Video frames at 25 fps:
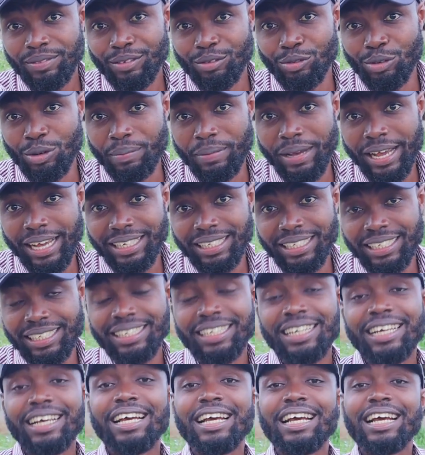
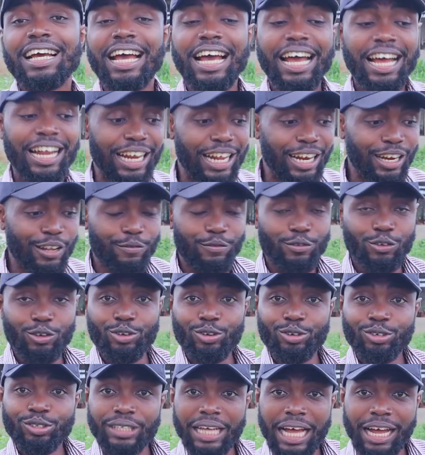remaining. And then if you
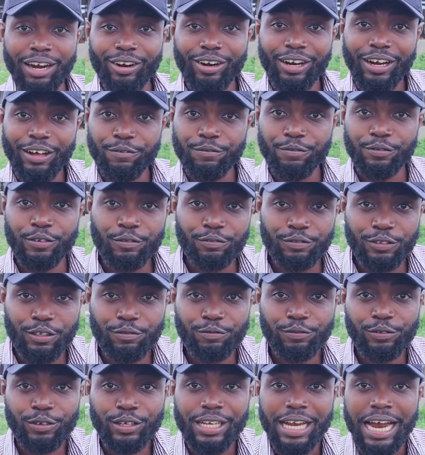use another
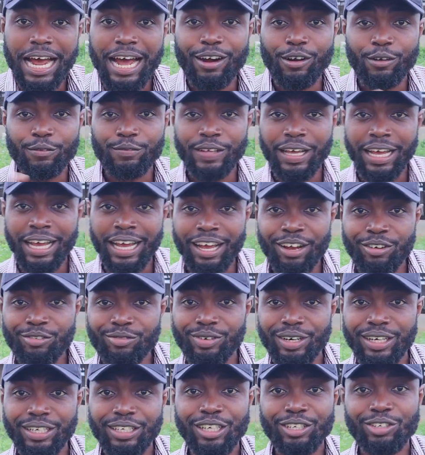50 feet out of the
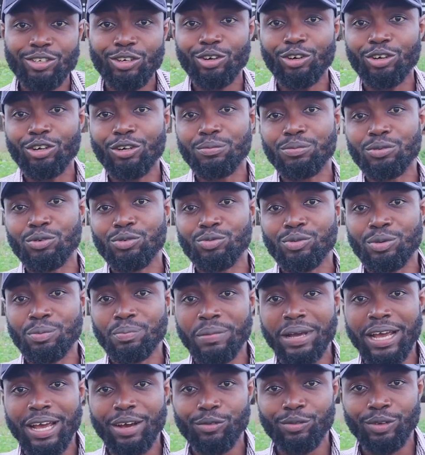100, then you're going to
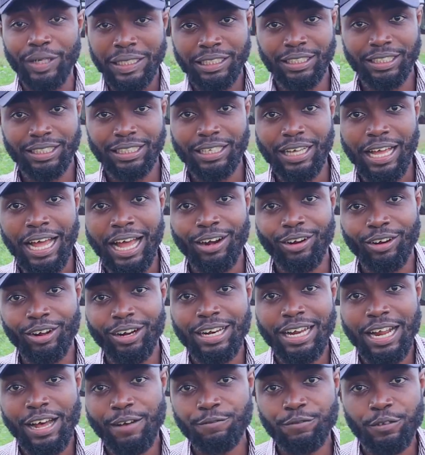remain with
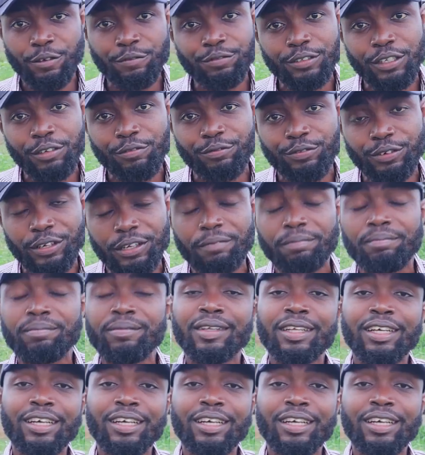another 50 feet.